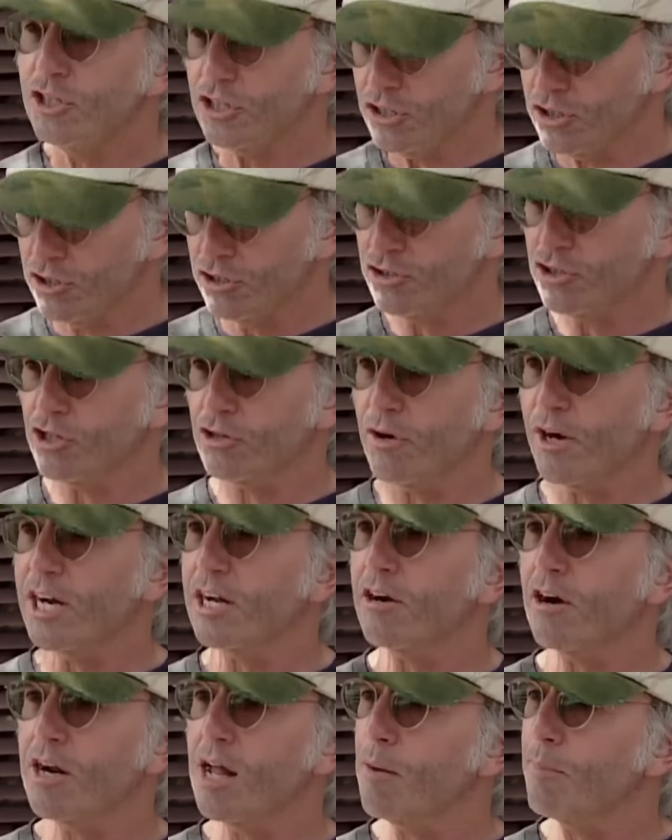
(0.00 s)
Use your credit
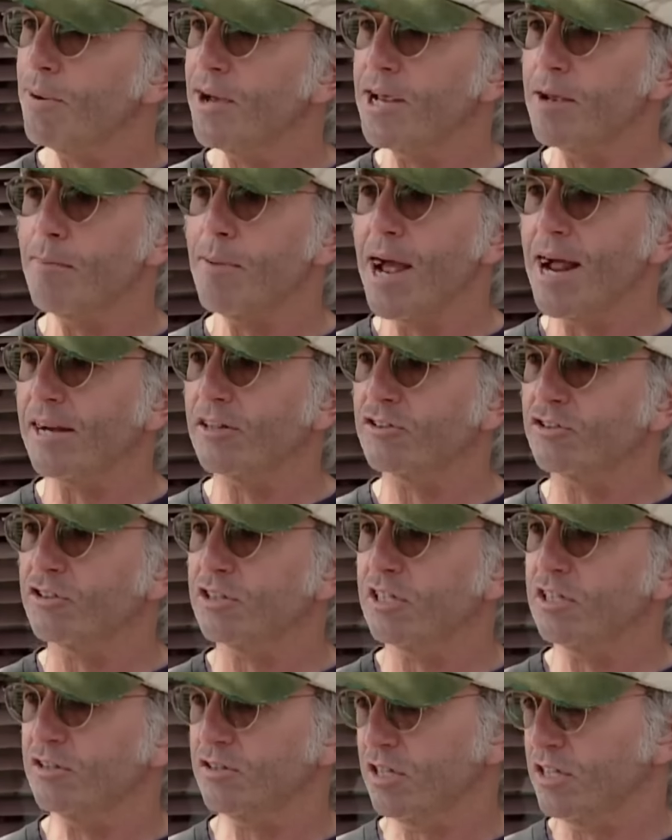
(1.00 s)
card. I'll pay you back
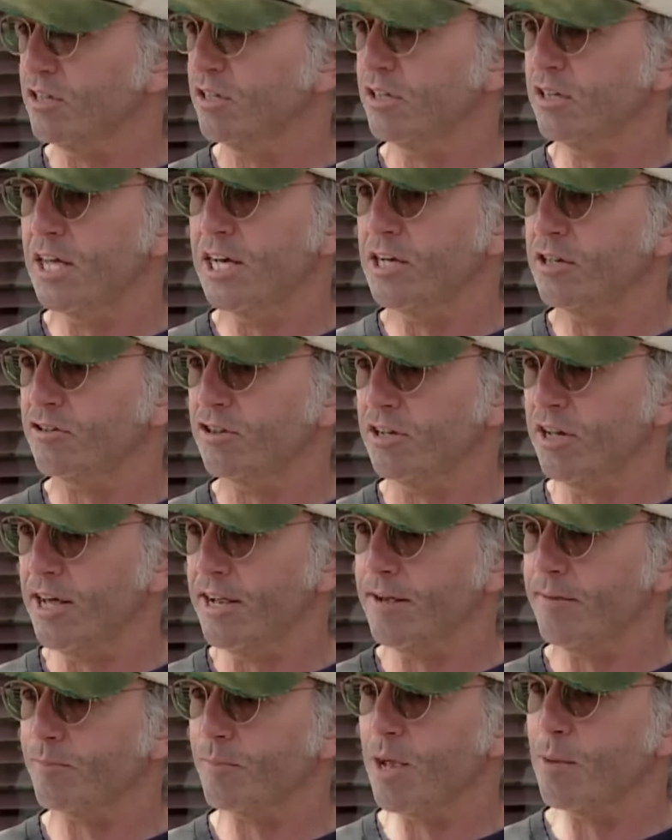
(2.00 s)
later today.
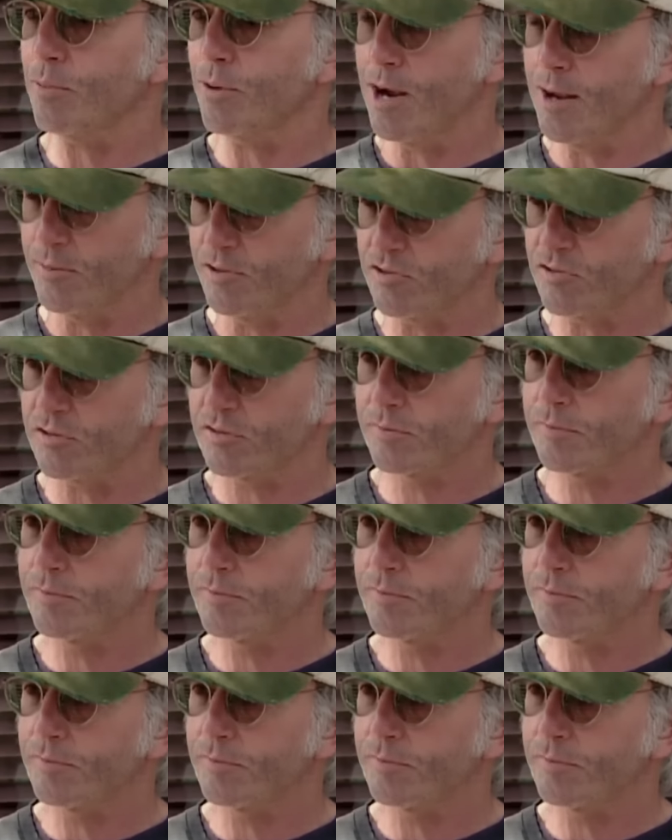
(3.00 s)
I promise.